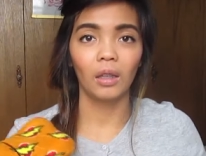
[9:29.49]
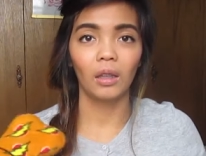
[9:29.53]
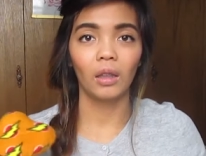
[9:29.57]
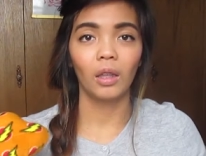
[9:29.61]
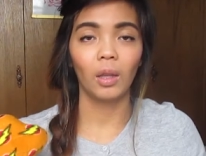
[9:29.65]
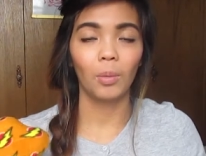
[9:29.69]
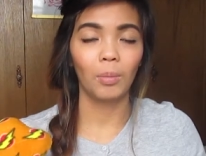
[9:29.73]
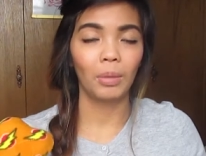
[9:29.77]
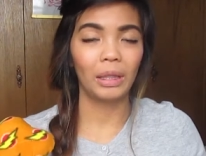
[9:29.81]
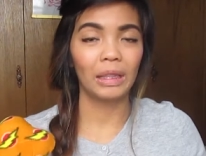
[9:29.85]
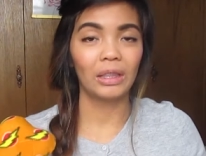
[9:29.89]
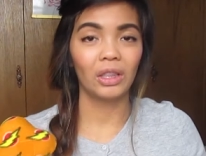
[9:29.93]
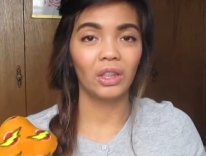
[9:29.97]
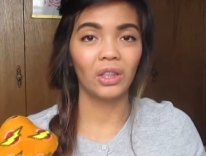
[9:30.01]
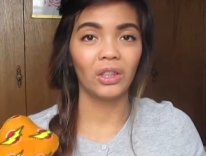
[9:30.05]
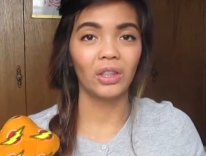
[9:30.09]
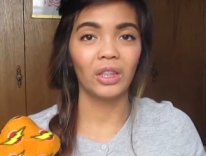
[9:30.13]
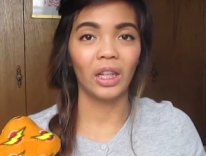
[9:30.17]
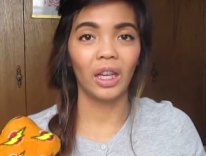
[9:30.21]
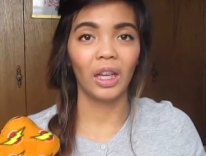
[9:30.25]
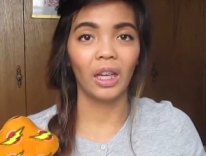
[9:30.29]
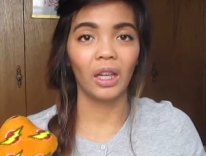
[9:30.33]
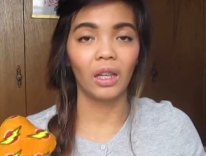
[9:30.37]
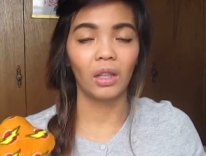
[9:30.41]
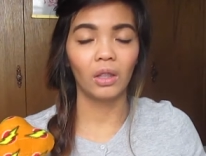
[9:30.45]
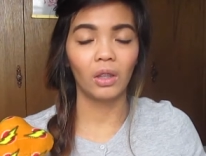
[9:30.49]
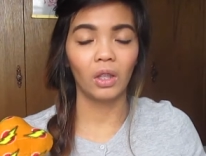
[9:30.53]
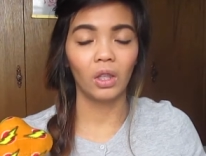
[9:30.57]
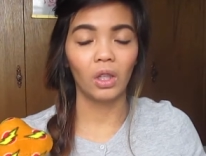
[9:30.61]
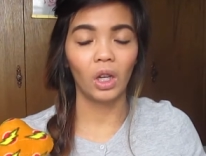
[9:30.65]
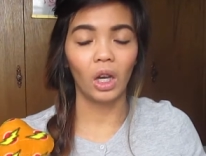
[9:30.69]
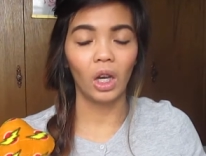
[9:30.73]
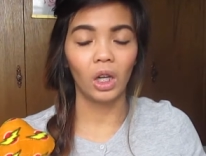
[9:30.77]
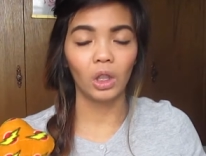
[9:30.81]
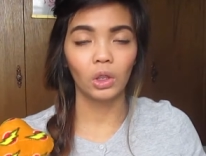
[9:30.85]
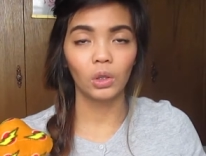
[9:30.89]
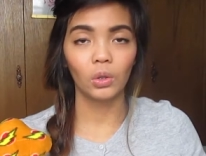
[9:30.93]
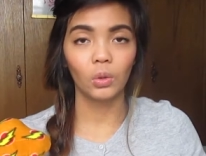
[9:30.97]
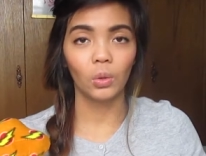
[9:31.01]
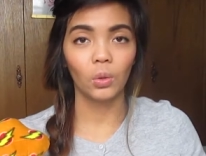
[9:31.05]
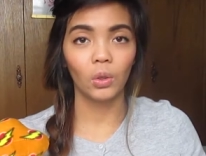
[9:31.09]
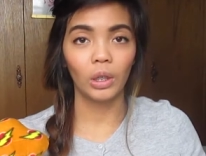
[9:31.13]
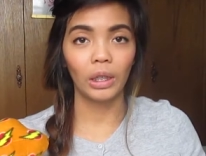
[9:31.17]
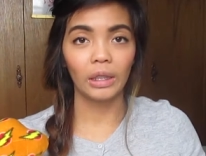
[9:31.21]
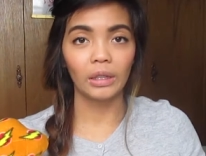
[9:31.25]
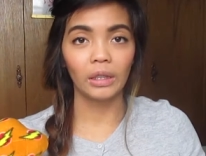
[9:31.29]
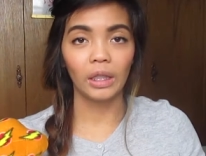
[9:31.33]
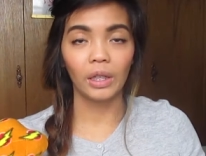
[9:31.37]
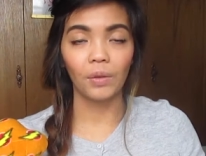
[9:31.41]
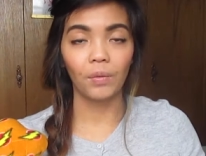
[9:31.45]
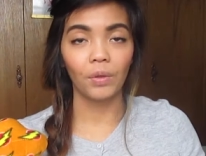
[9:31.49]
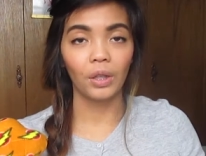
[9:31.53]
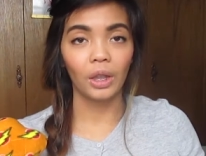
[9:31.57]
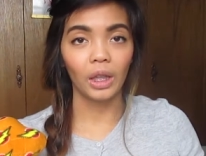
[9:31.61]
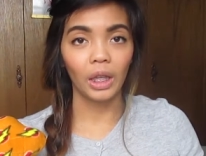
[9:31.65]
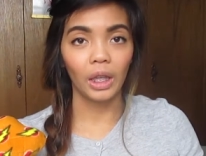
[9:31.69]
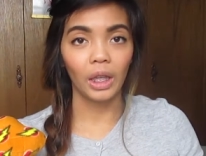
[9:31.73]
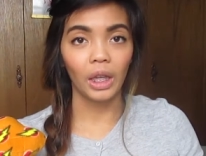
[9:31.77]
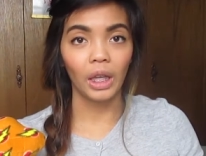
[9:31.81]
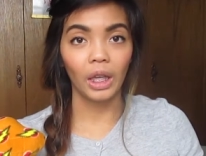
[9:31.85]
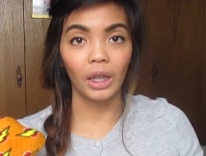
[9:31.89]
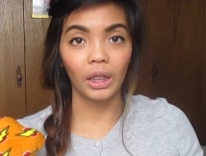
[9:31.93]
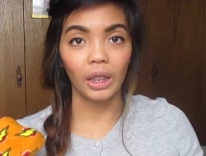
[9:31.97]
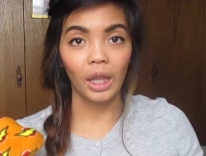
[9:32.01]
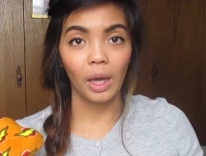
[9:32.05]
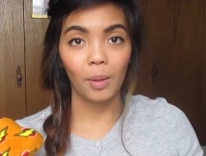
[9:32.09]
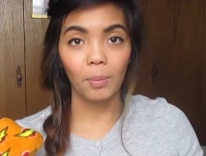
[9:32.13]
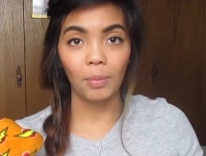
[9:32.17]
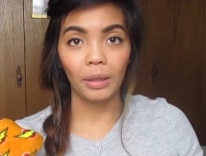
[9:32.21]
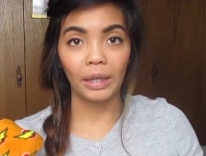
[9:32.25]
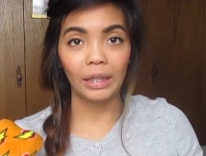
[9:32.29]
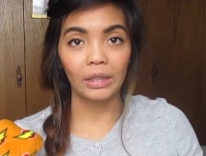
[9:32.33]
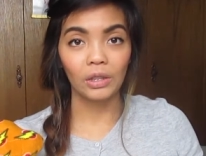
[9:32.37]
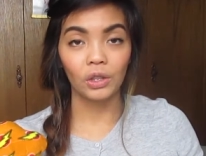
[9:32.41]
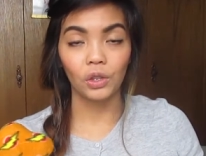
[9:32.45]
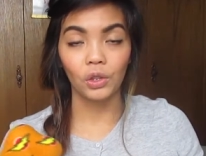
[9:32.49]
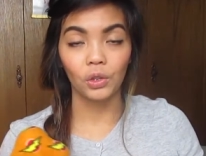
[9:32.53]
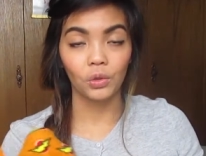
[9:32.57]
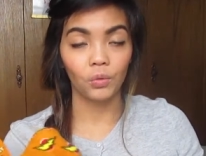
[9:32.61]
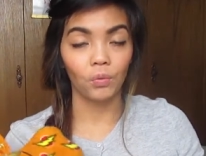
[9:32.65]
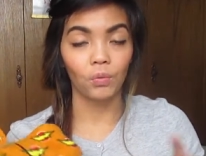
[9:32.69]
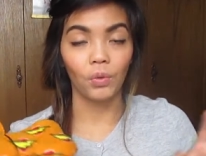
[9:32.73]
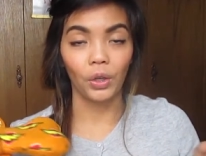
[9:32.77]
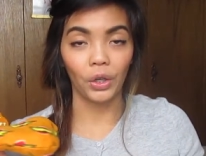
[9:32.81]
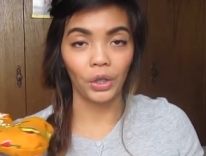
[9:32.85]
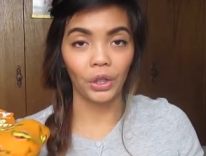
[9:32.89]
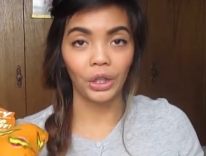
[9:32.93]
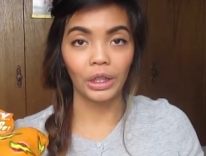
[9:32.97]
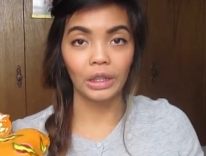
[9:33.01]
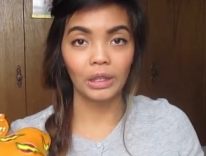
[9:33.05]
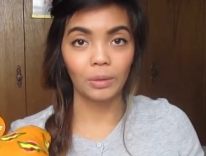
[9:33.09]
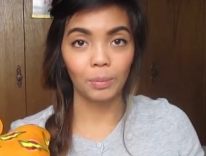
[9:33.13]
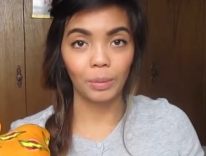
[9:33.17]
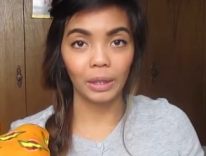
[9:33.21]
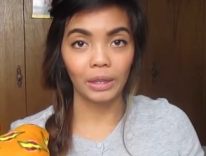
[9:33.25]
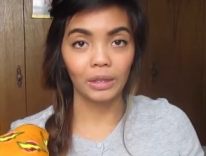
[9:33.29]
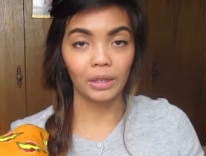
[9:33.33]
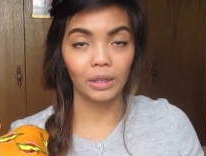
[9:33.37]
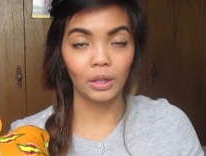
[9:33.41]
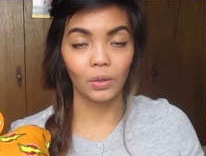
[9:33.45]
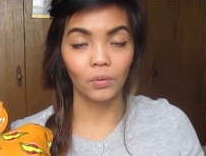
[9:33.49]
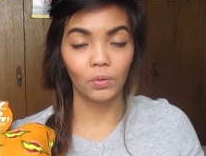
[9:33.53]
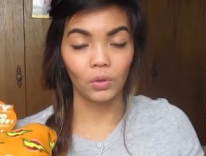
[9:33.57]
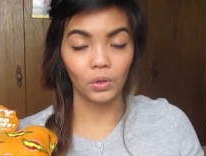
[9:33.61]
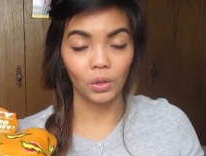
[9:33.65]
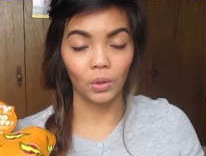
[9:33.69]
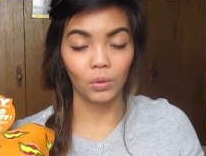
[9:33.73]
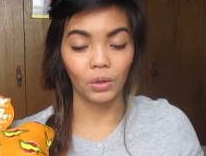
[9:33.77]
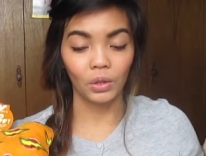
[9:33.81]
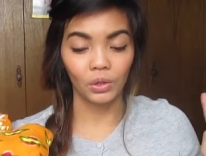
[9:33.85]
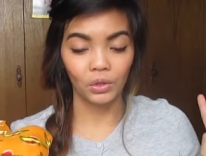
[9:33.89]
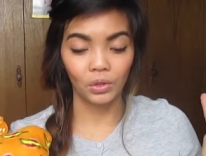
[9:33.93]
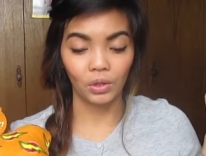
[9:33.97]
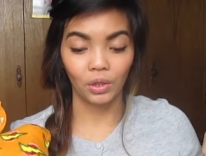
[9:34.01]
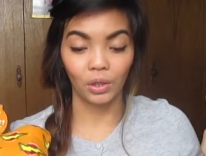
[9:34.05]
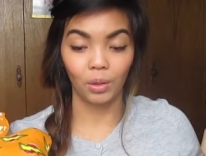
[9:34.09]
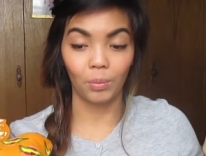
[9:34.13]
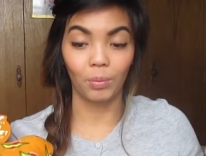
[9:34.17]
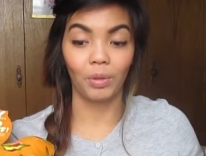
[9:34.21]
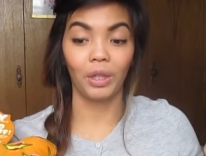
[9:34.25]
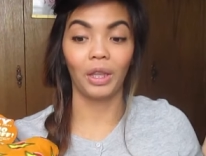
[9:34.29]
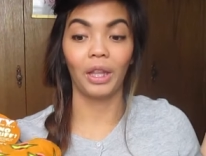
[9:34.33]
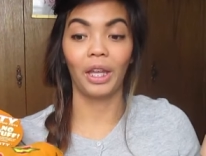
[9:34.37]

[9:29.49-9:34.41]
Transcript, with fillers: let me just say the dog toys and everything in that place is very expensive so this is gonna be